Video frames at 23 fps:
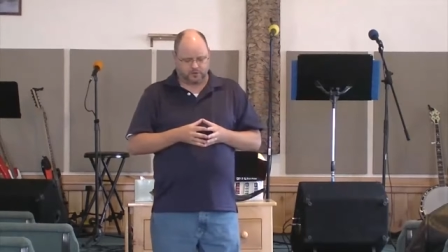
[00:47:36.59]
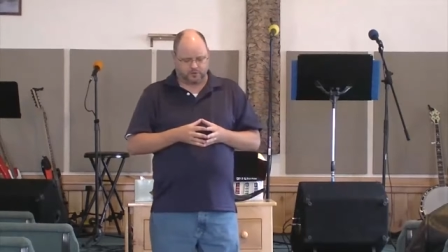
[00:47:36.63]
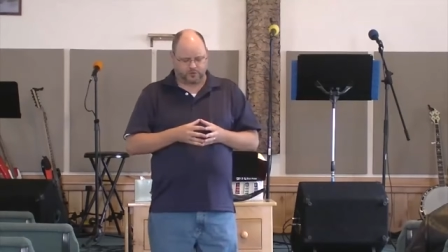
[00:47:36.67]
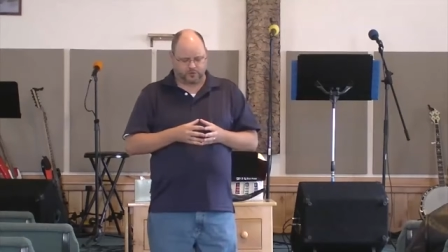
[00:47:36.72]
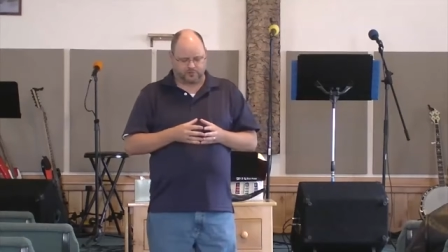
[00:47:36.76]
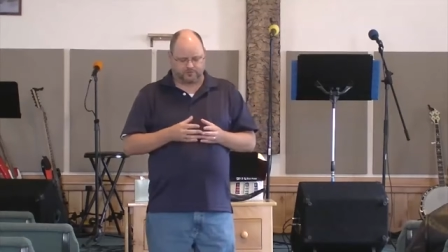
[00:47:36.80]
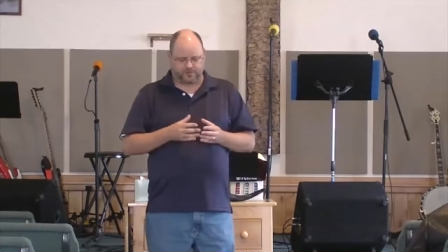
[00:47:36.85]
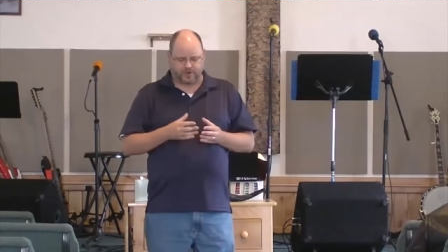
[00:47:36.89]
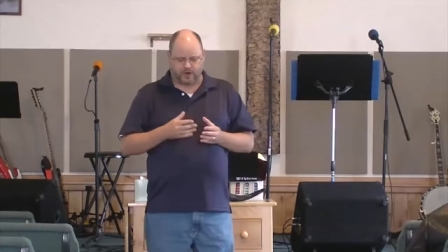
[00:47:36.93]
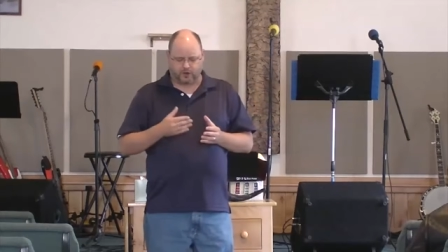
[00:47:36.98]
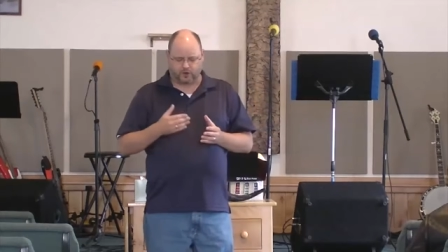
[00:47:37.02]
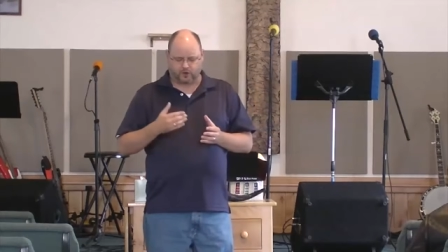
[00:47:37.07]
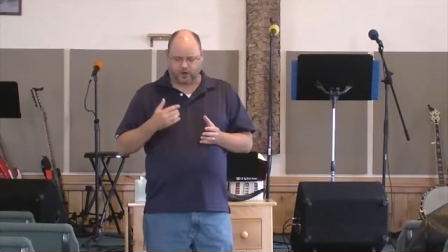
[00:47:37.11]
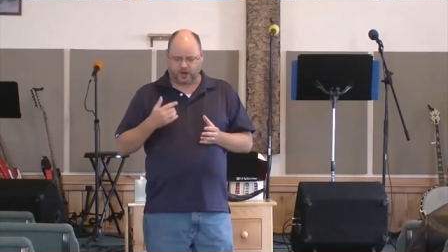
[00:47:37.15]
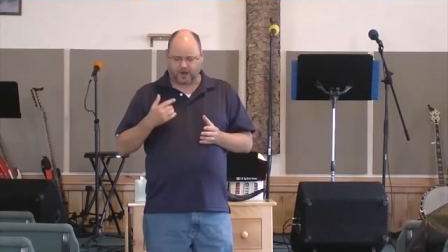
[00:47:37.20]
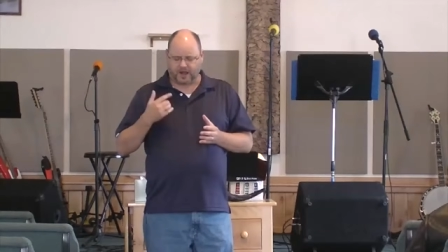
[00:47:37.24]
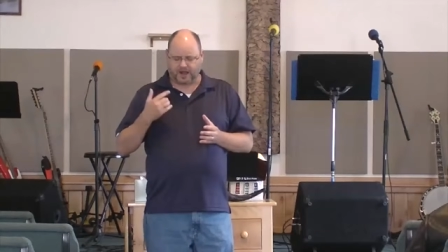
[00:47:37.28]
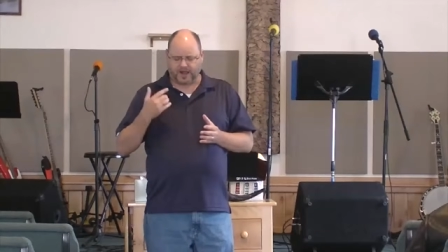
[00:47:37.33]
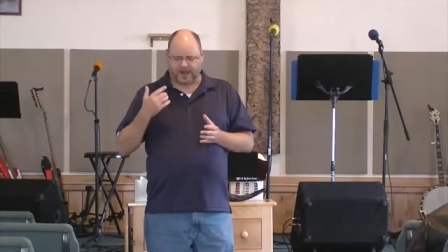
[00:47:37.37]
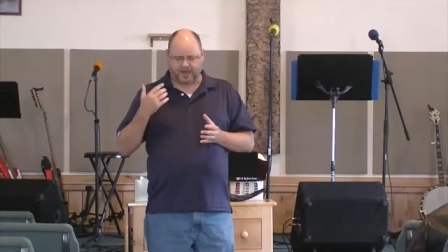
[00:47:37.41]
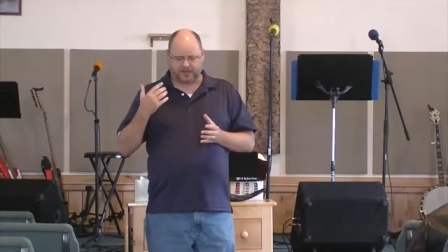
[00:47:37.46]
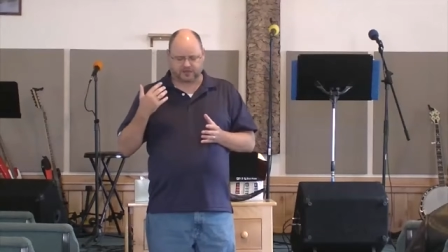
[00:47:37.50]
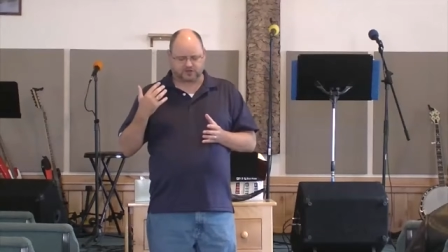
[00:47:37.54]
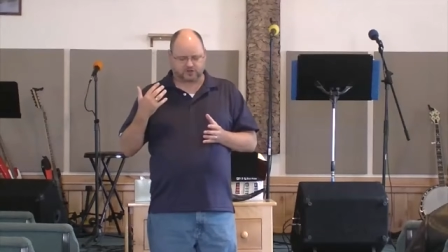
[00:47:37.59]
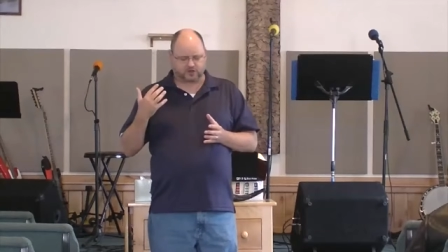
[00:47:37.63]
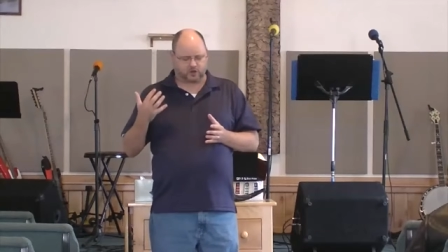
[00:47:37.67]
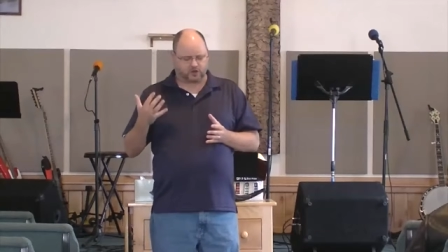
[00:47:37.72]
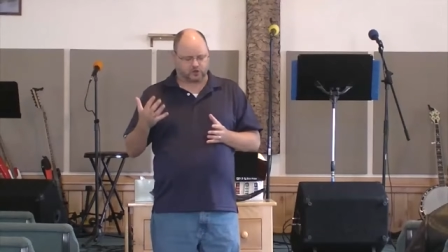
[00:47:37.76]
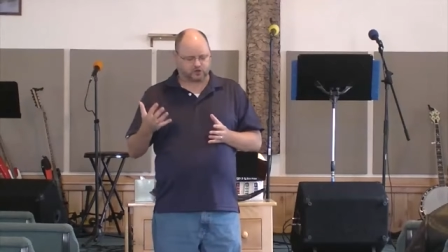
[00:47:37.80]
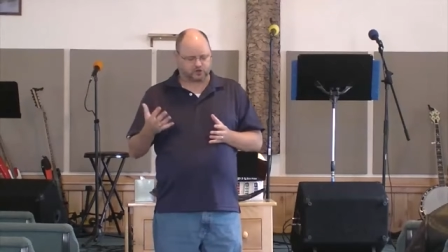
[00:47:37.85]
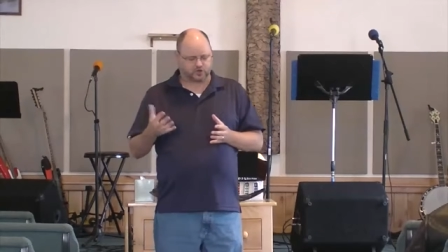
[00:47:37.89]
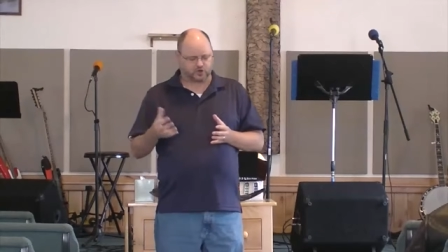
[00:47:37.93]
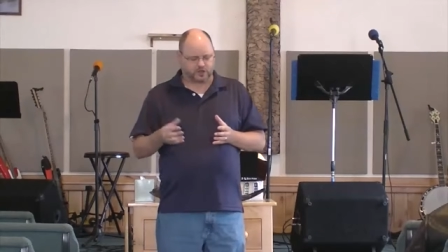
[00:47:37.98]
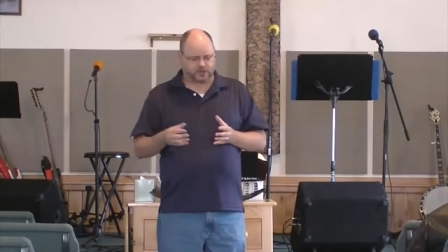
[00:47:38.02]
But Father, I ask
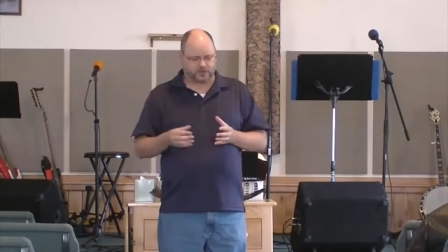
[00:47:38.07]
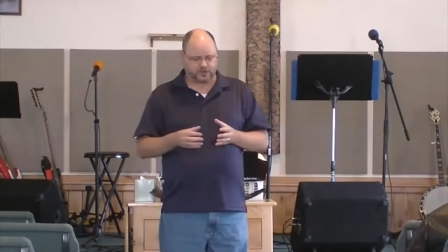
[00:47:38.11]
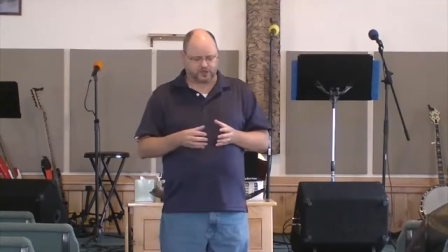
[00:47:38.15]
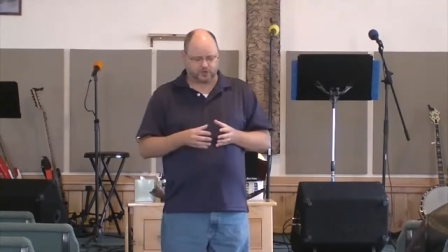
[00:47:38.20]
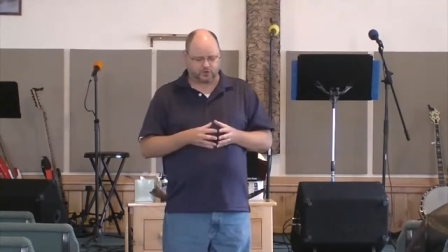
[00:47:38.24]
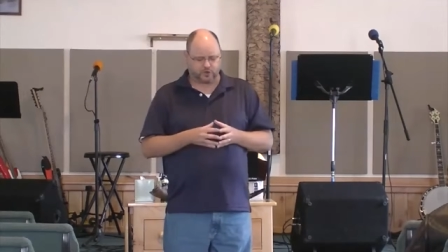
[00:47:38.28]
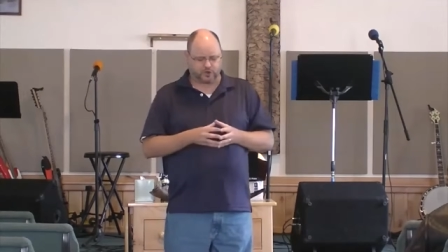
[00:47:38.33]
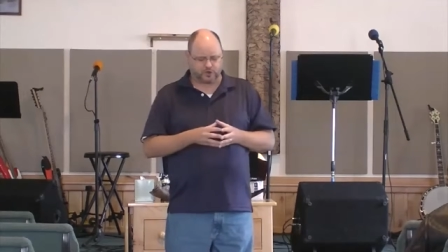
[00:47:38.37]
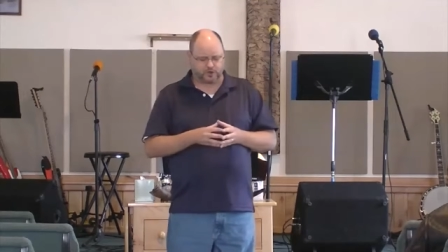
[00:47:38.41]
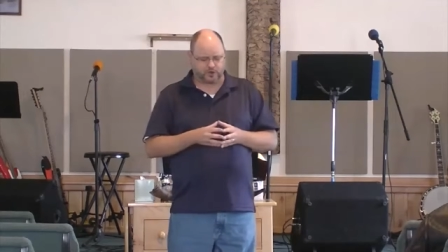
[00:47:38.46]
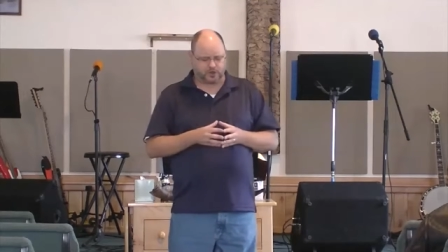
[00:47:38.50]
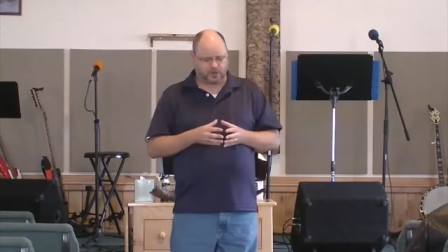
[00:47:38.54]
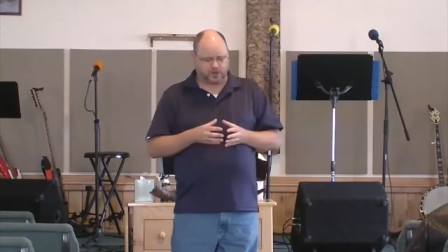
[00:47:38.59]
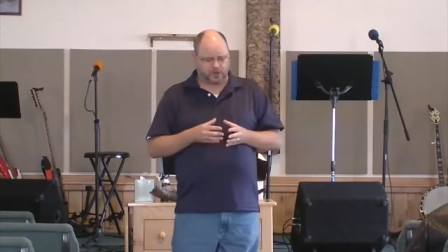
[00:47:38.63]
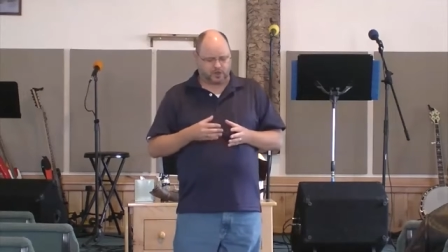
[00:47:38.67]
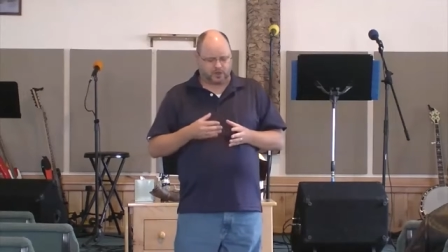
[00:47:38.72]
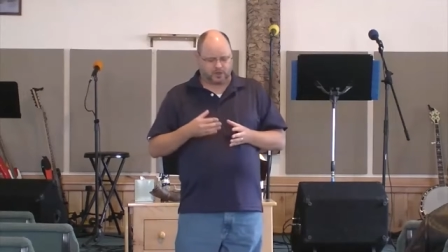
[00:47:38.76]
also that you would